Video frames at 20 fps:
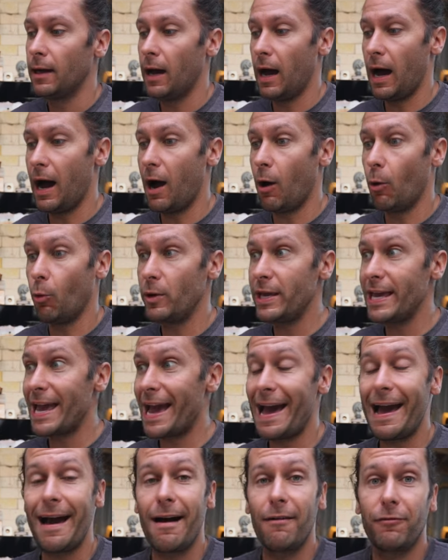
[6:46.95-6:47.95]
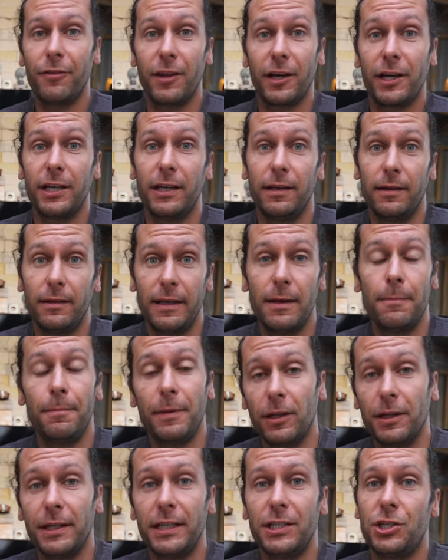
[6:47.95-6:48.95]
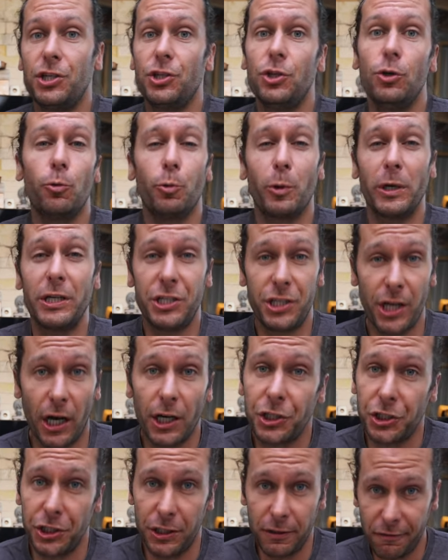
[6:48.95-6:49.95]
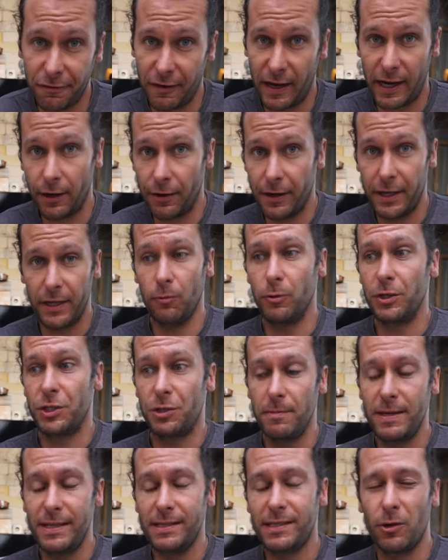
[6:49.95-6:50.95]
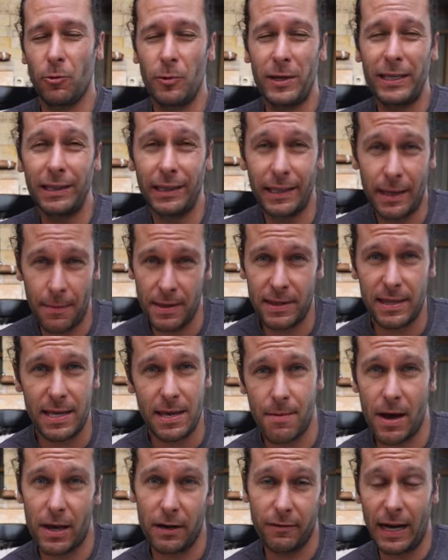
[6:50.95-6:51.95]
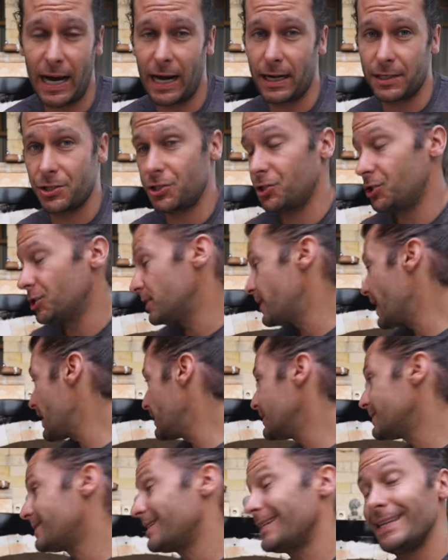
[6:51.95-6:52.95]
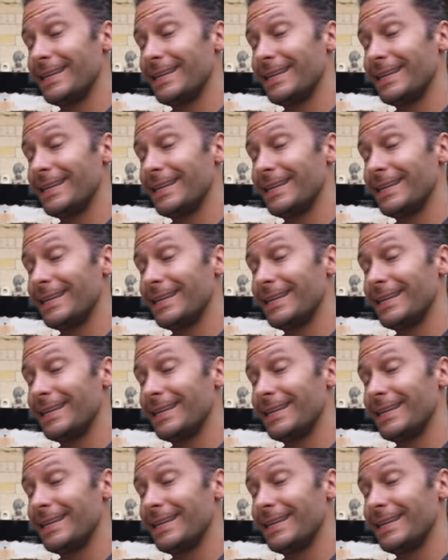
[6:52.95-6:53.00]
Uh, we have the, the ability to do reduction firing, which means that we limit the amount of oxygen that is